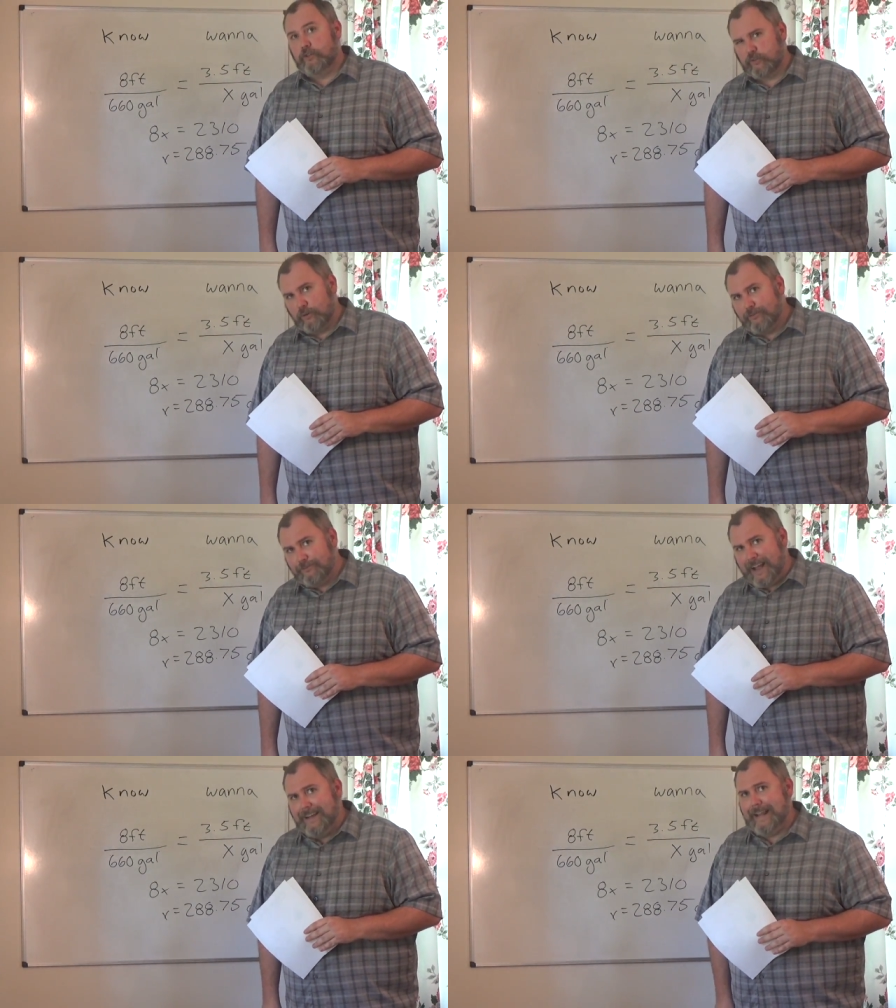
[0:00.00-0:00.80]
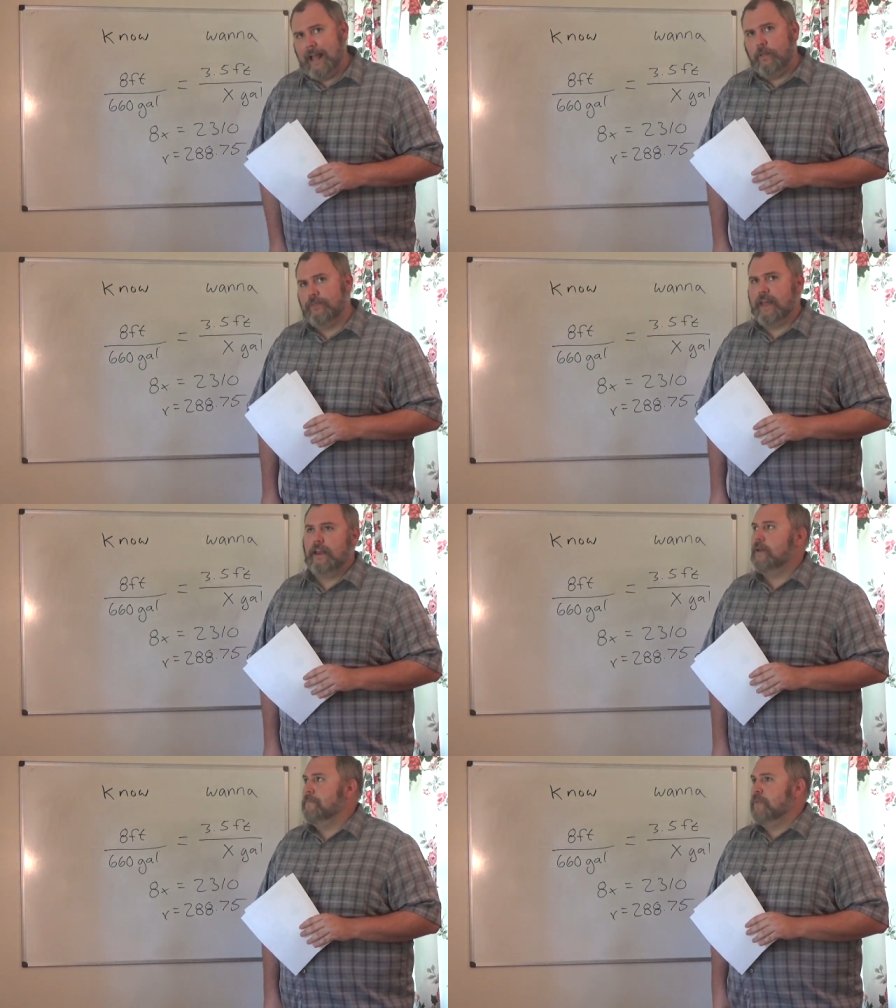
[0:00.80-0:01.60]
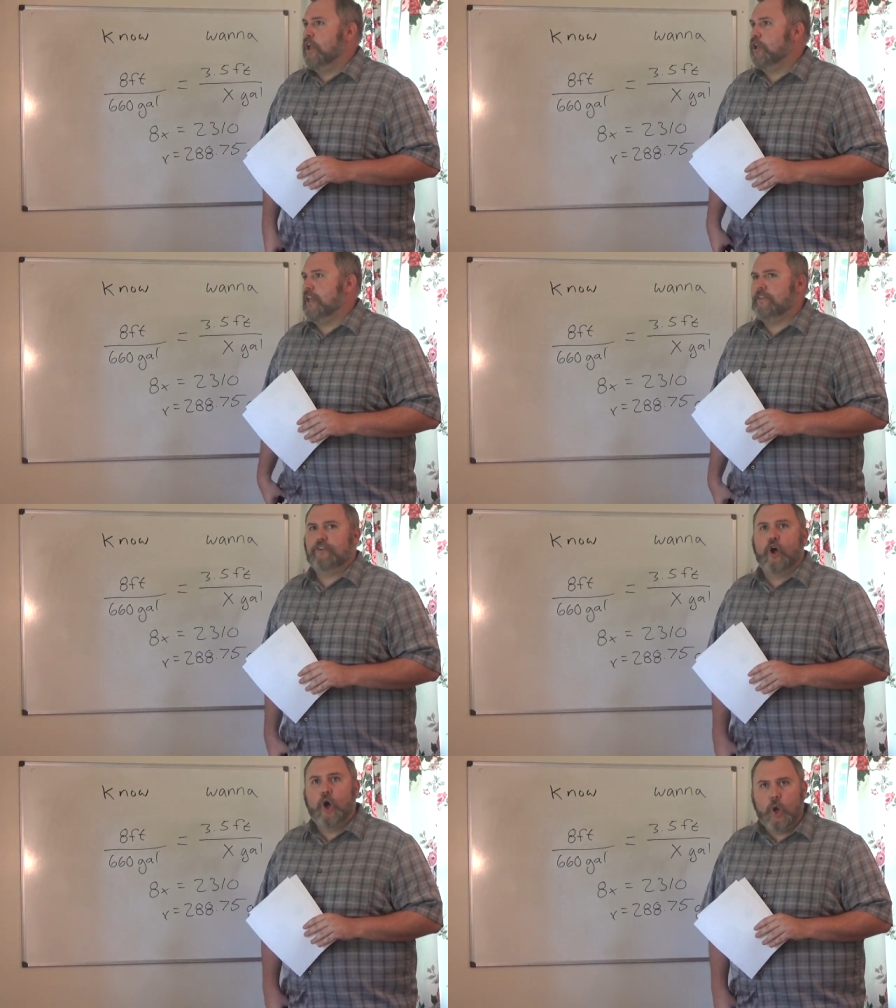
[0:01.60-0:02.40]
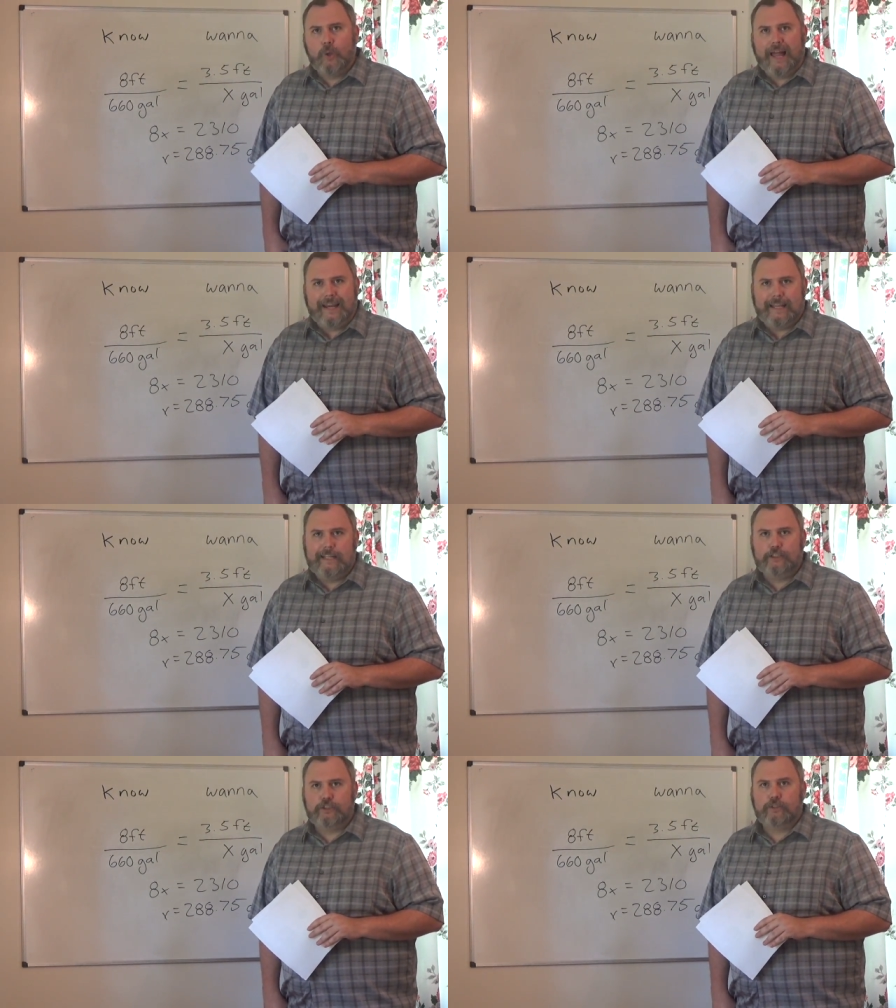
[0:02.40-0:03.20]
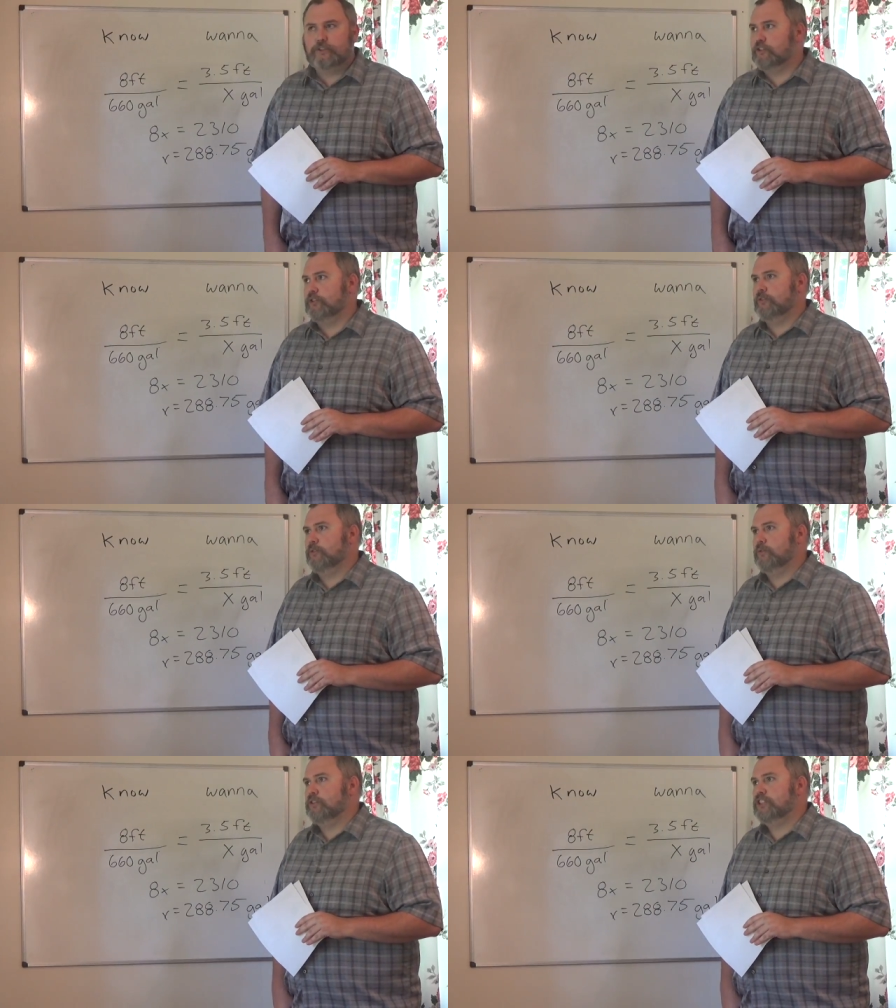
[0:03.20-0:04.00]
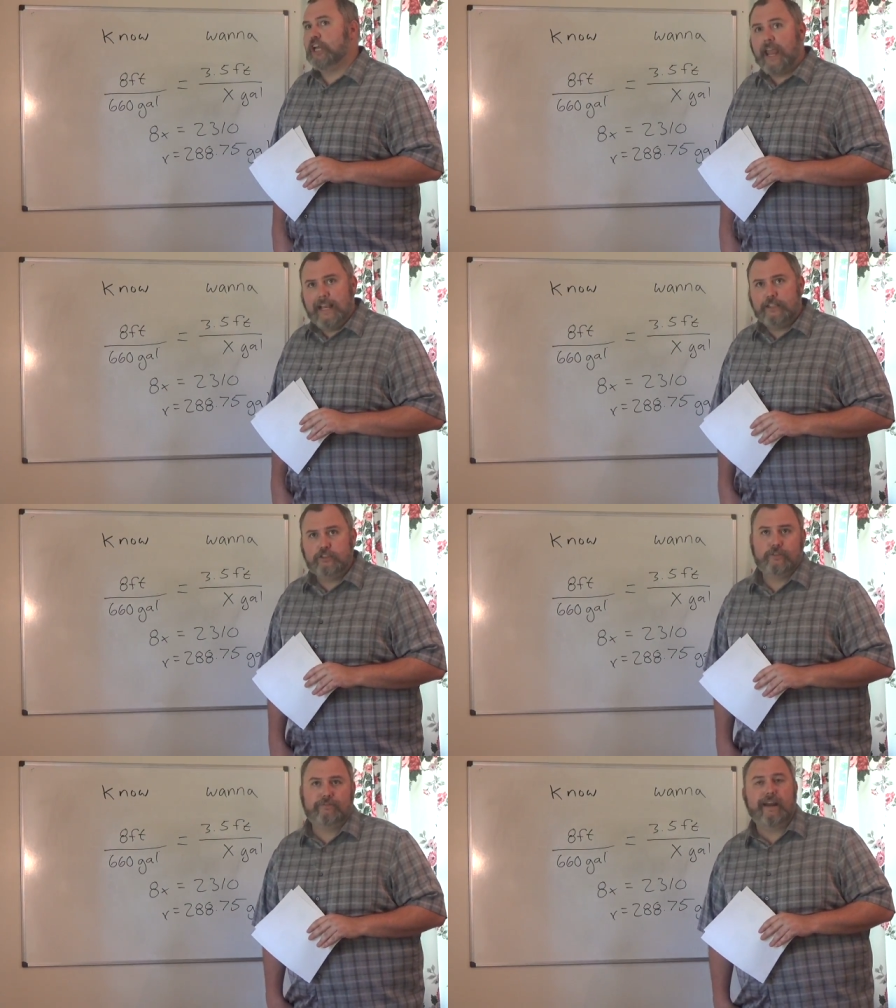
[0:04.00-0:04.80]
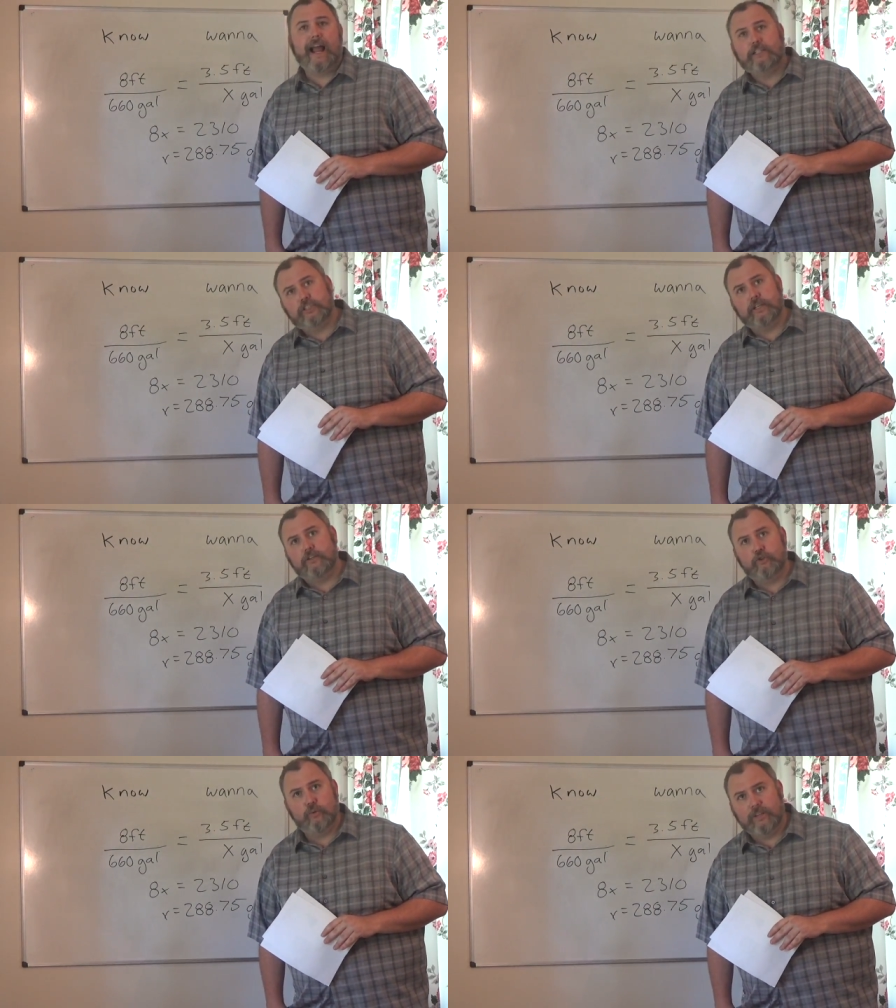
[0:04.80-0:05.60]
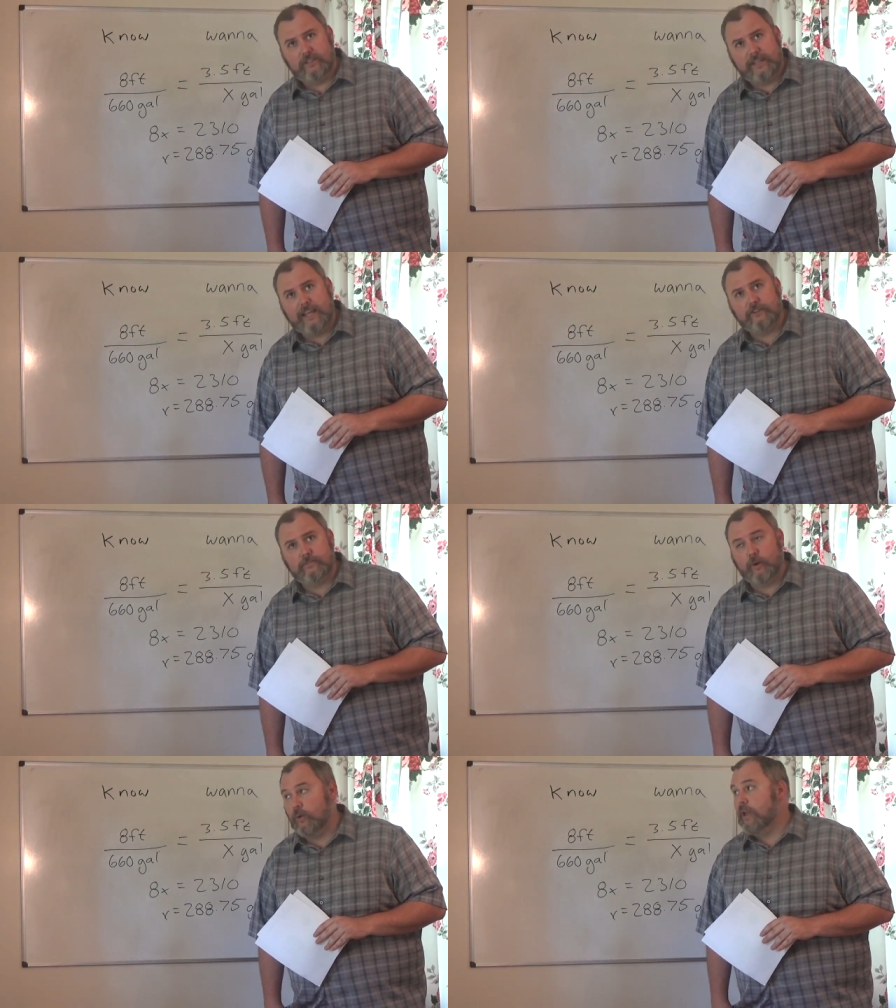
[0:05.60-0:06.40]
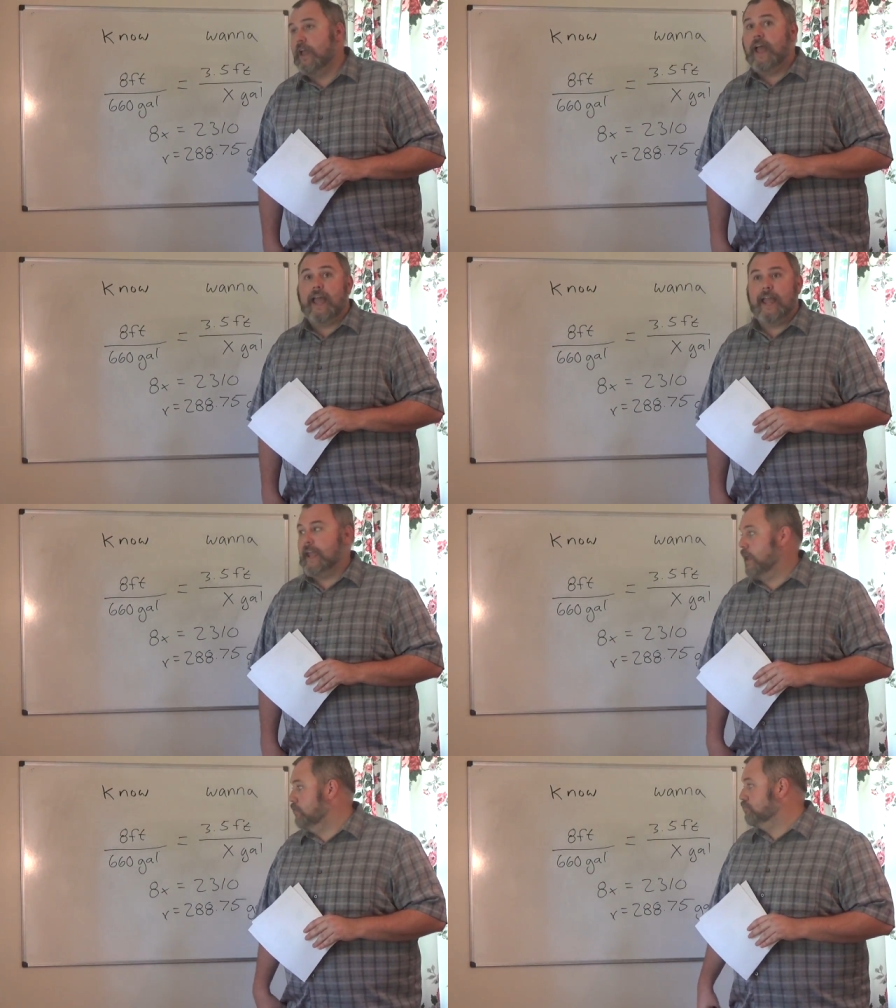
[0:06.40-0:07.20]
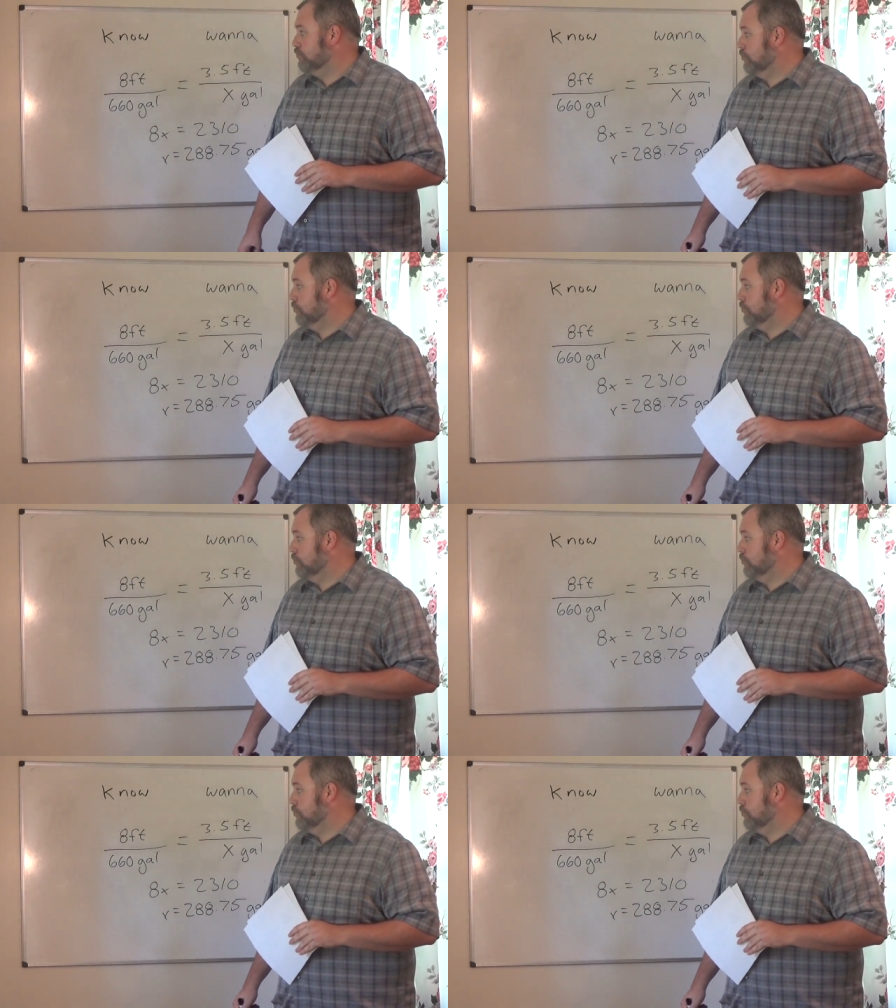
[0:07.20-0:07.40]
You're going to find out that it's a whole lot easier to change a fraction into a decimal. And